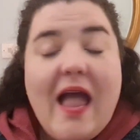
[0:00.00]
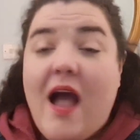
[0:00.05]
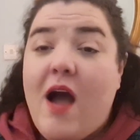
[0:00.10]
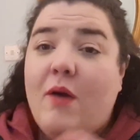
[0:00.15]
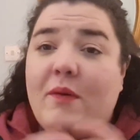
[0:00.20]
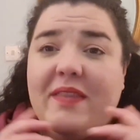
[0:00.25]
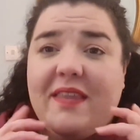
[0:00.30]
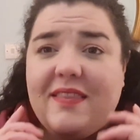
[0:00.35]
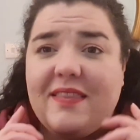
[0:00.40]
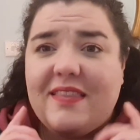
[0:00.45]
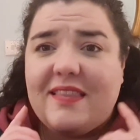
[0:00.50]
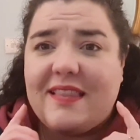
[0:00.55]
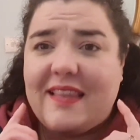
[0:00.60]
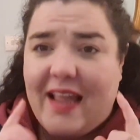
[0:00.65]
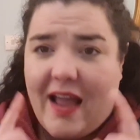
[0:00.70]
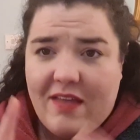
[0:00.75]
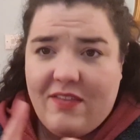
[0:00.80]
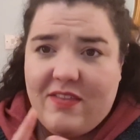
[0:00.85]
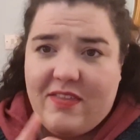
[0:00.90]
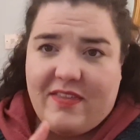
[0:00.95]
then
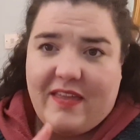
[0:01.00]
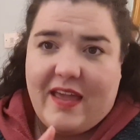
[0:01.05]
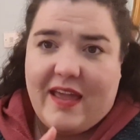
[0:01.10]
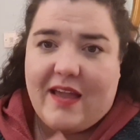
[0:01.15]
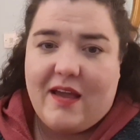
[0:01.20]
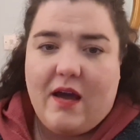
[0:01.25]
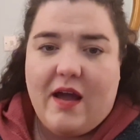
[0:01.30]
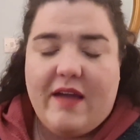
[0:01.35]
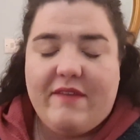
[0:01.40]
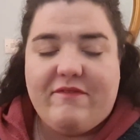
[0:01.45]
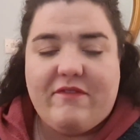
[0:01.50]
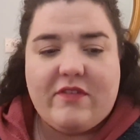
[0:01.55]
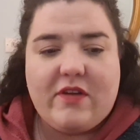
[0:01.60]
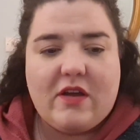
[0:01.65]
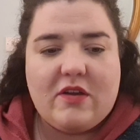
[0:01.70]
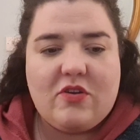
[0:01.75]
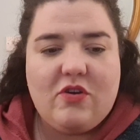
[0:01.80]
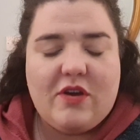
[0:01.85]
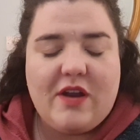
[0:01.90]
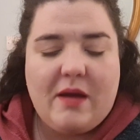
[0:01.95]
the other thing,
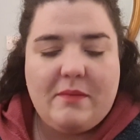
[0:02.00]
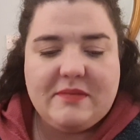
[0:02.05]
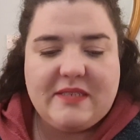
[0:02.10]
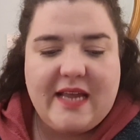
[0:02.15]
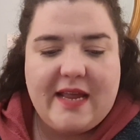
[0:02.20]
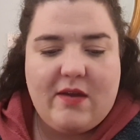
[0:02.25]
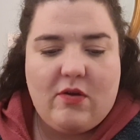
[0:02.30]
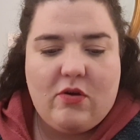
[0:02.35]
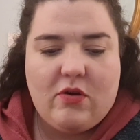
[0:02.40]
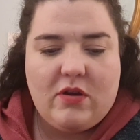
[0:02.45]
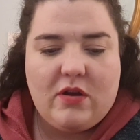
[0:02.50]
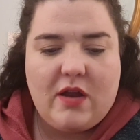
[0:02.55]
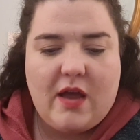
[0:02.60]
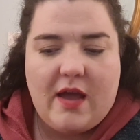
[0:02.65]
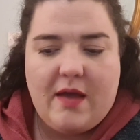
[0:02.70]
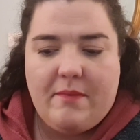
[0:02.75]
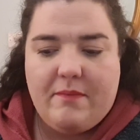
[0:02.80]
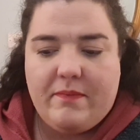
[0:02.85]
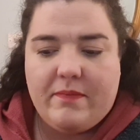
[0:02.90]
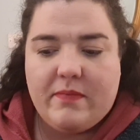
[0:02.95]
I've got an update
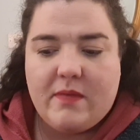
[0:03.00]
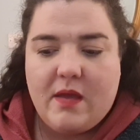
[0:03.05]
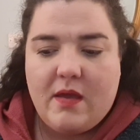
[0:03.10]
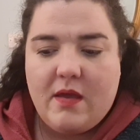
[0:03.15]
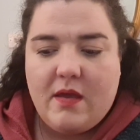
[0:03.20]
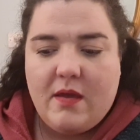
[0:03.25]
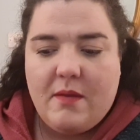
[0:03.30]
on